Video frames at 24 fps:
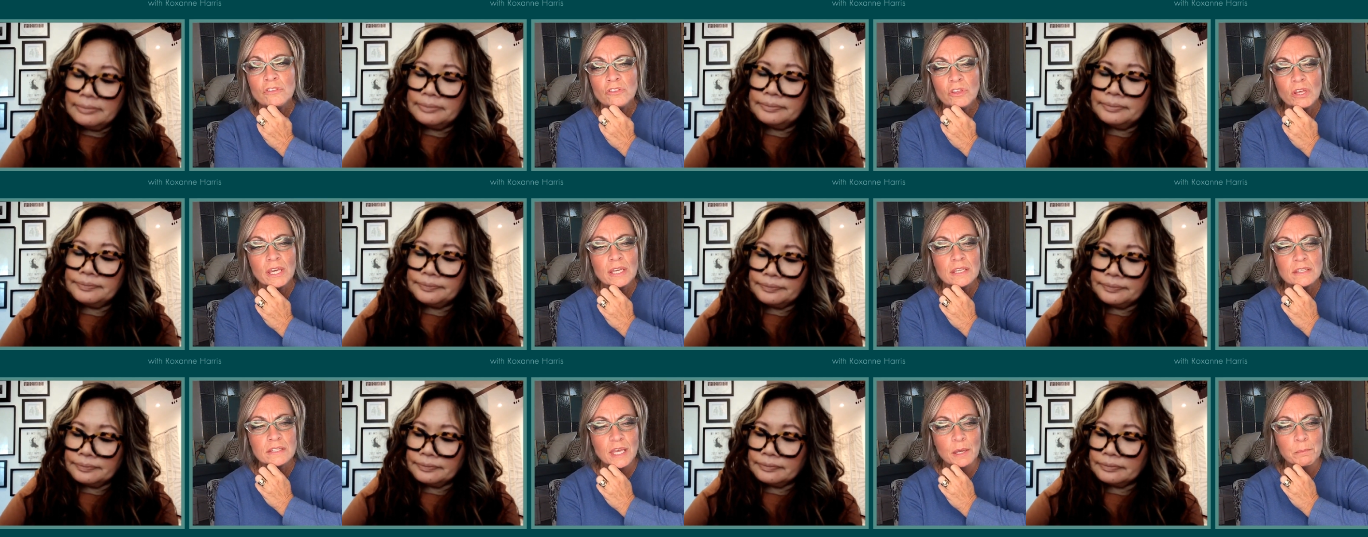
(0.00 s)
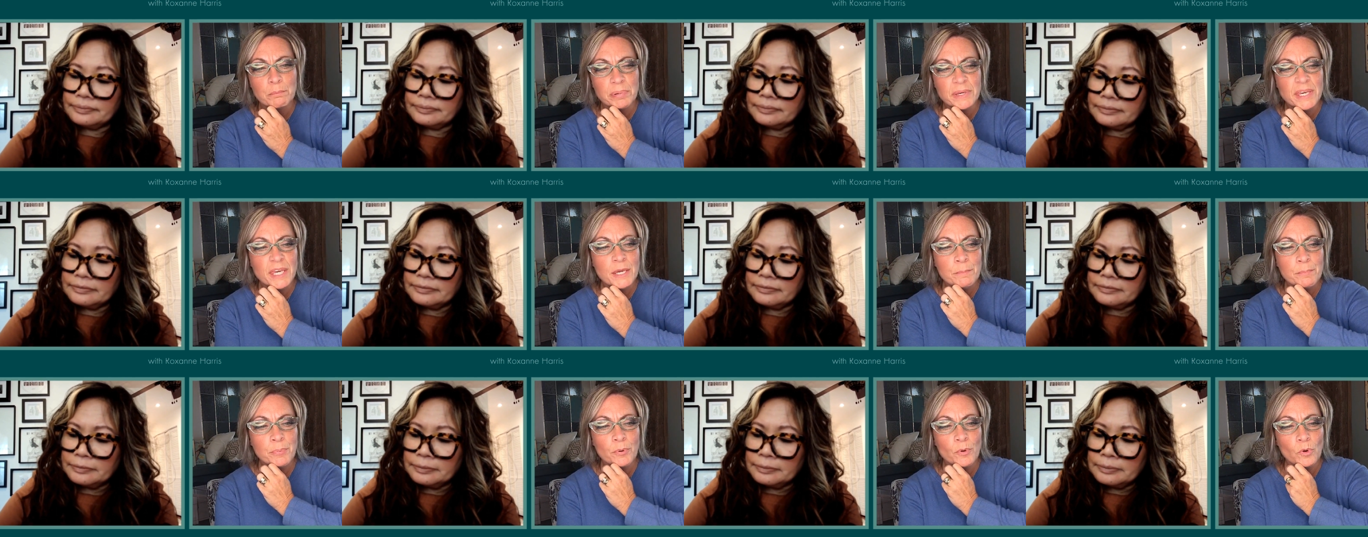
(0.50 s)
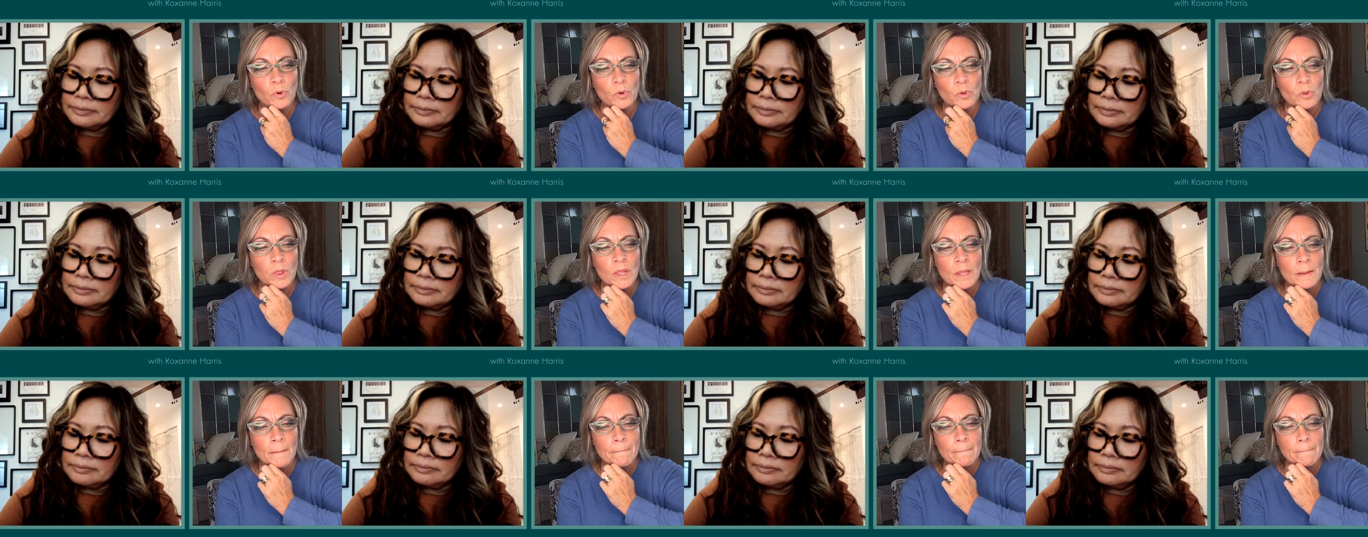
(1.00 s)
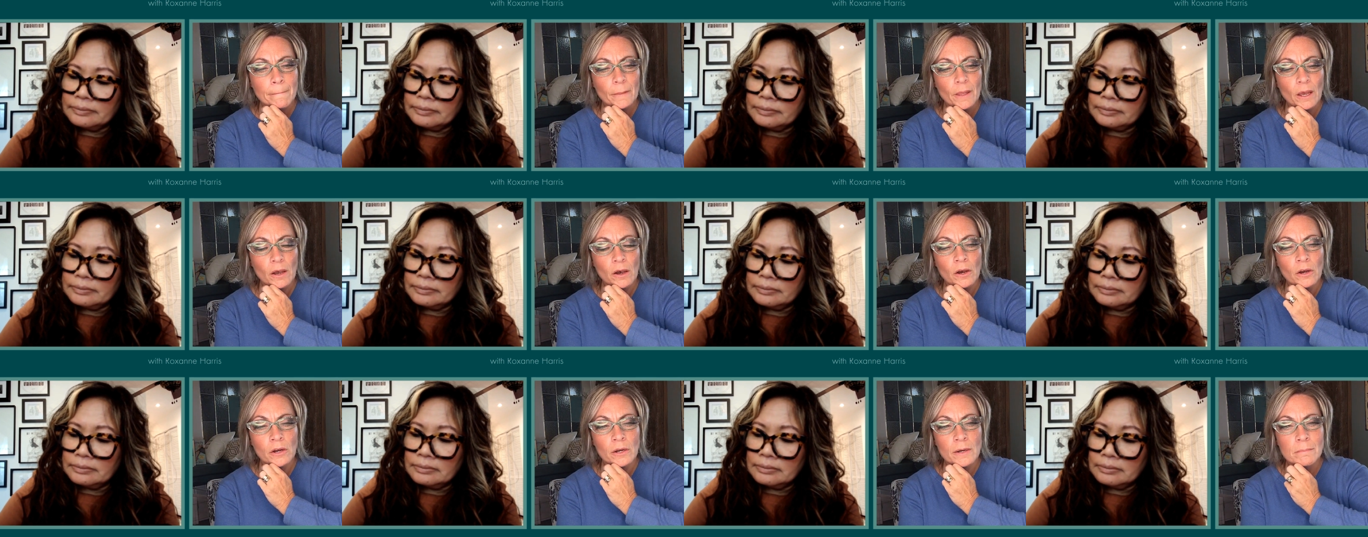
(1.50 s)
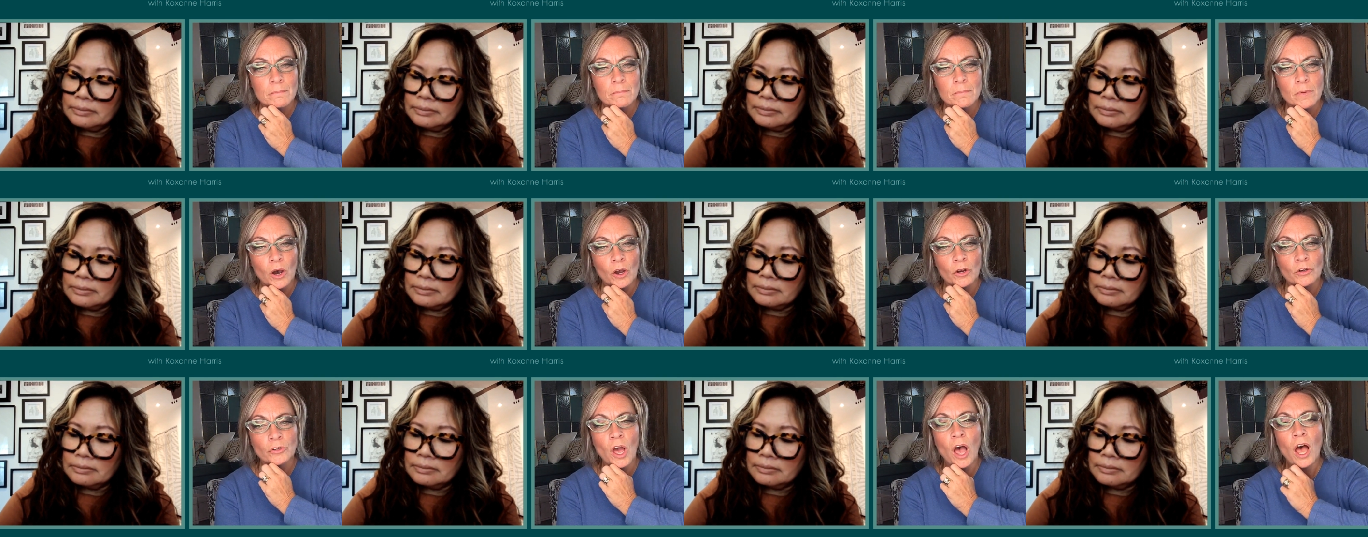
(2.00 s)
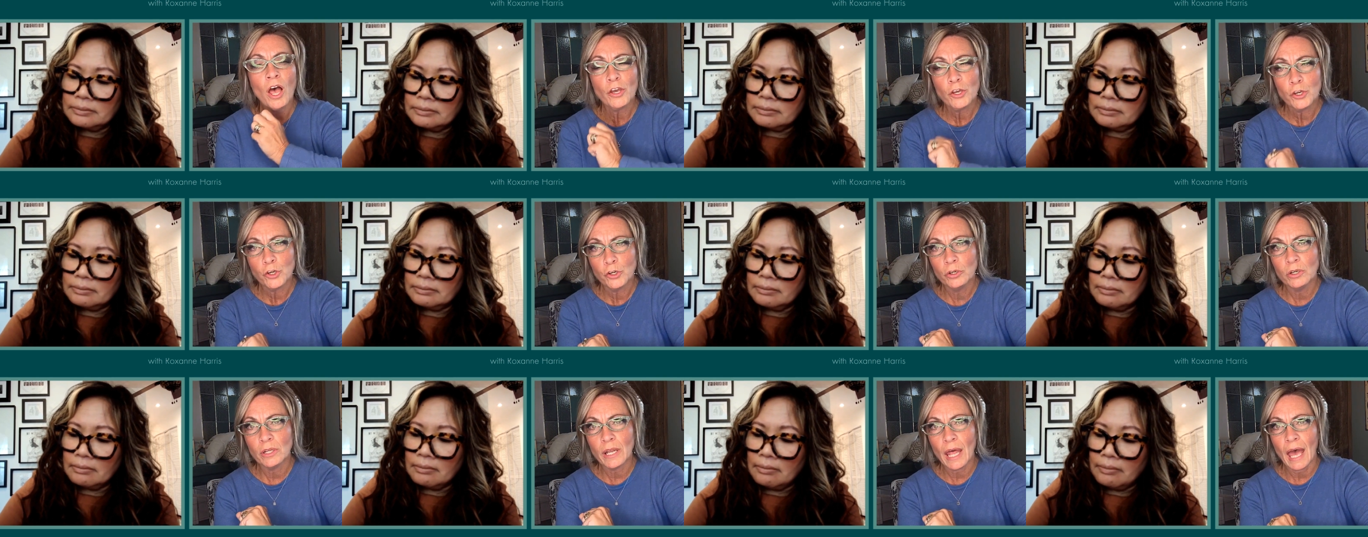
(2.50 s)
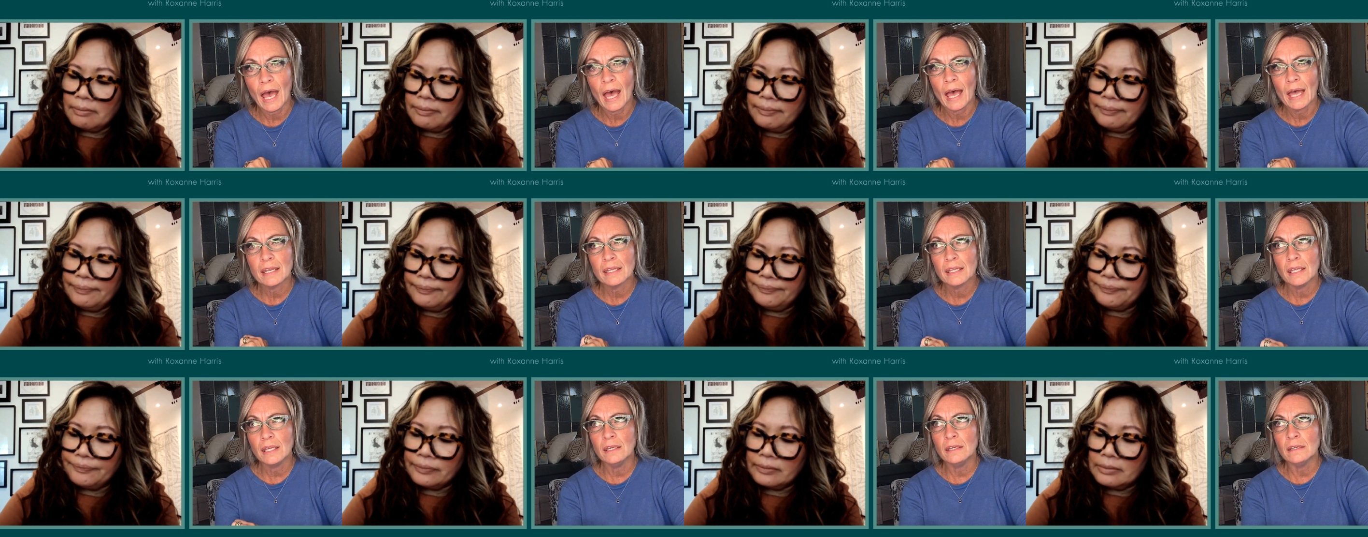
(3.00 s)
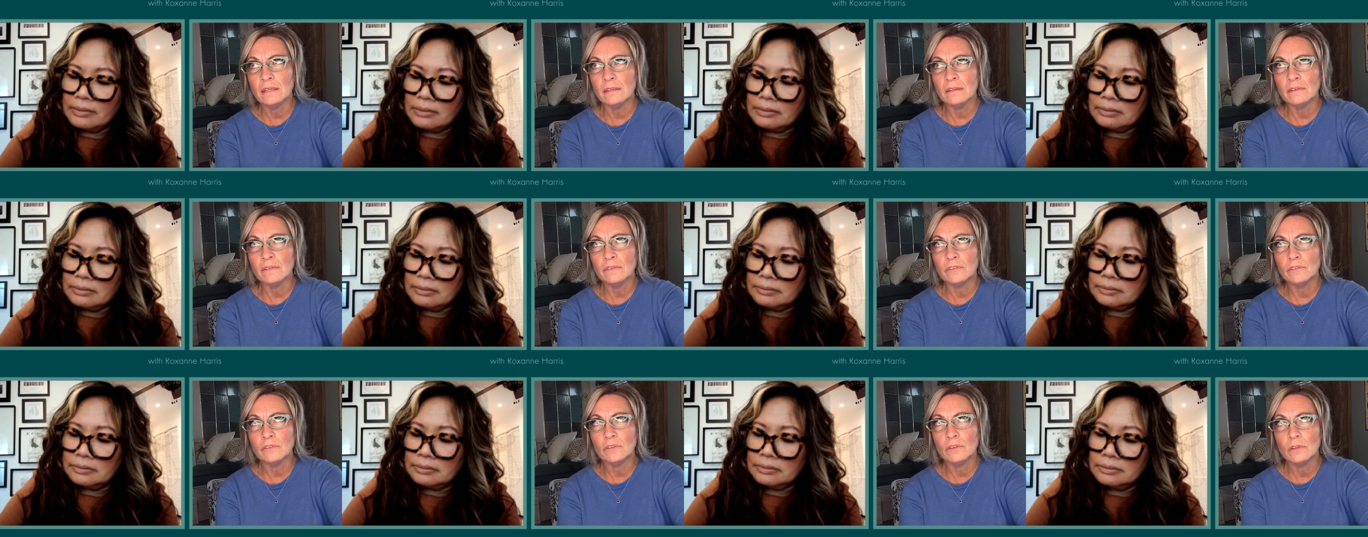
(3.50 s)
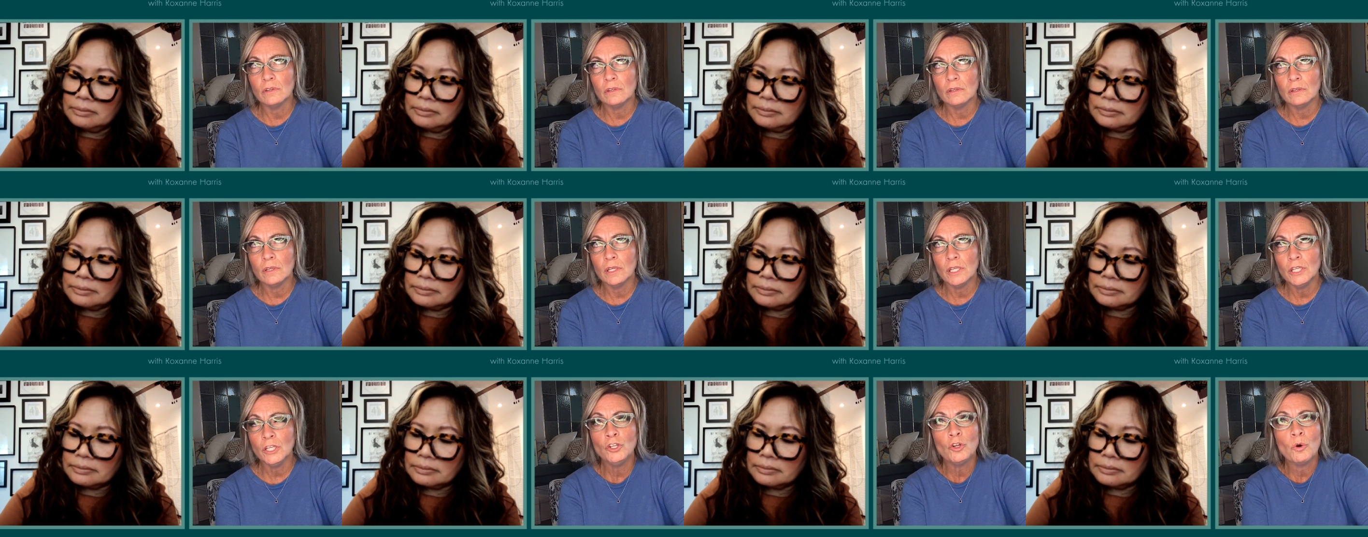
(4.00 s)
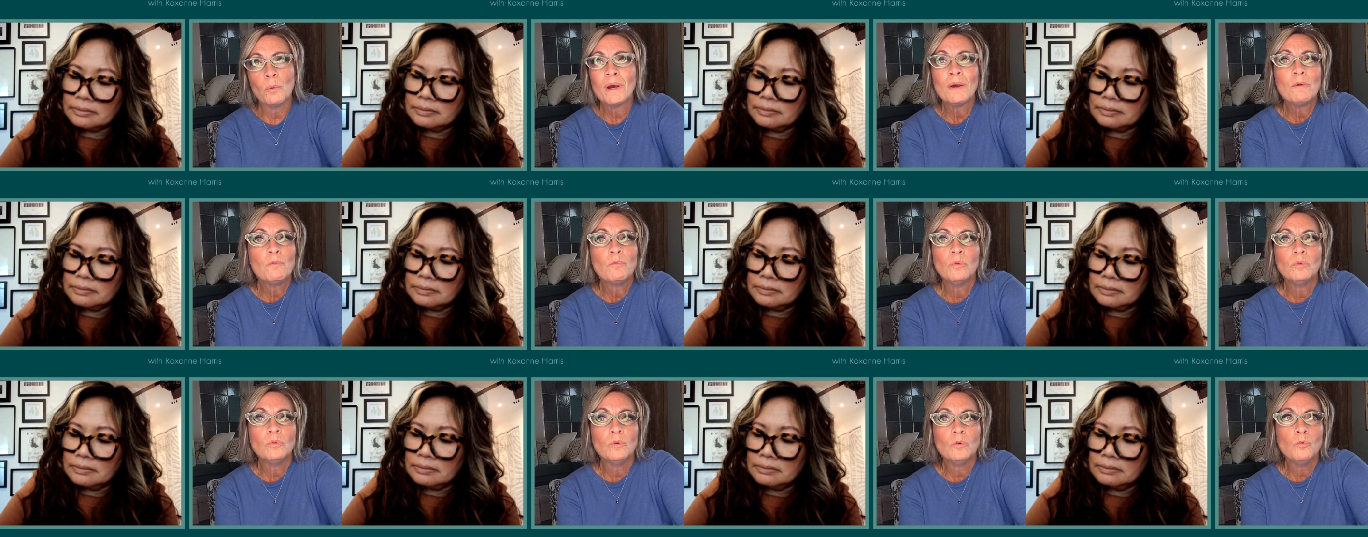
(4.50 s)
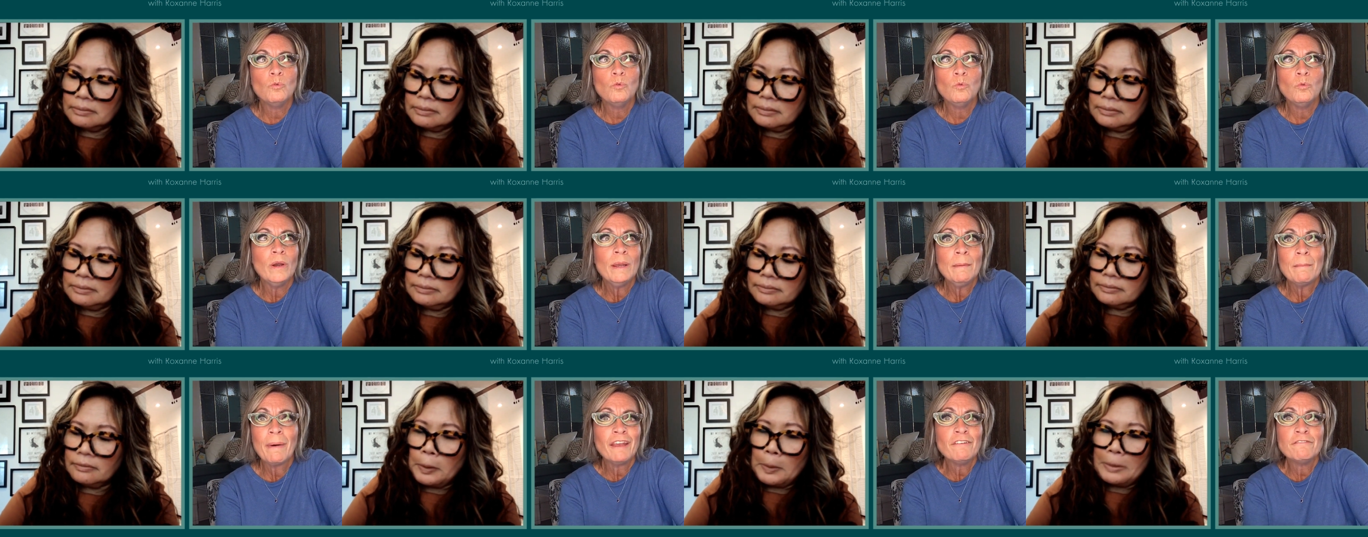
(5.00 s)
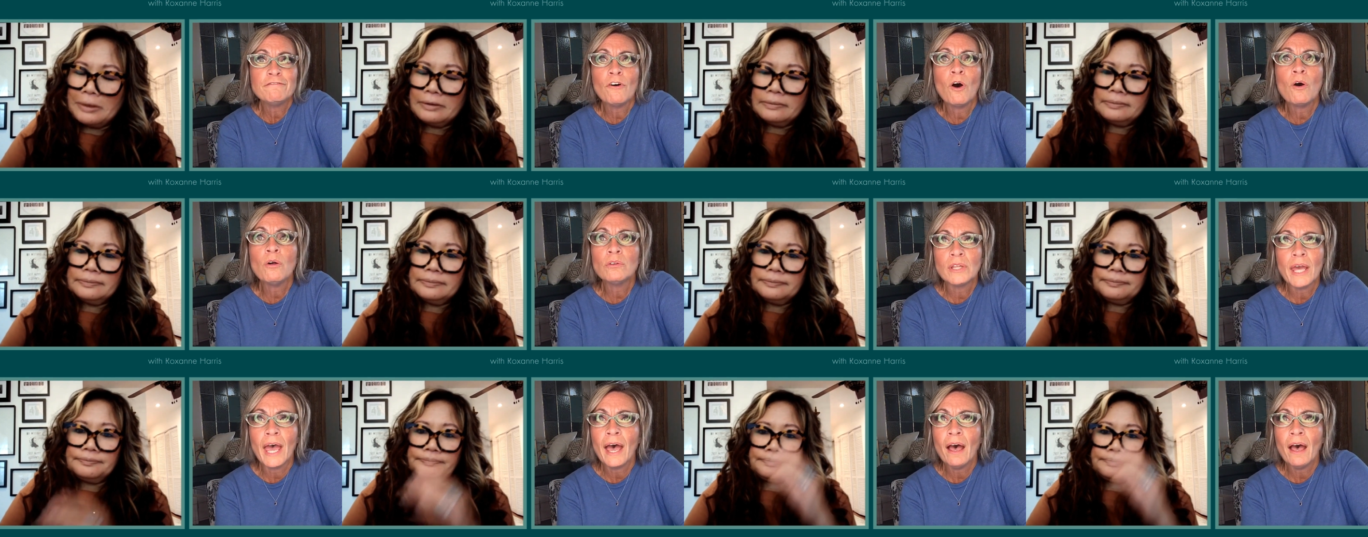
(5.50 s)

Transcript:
Speaker 1: of the things that people um, are not good at is, you know, what we might fall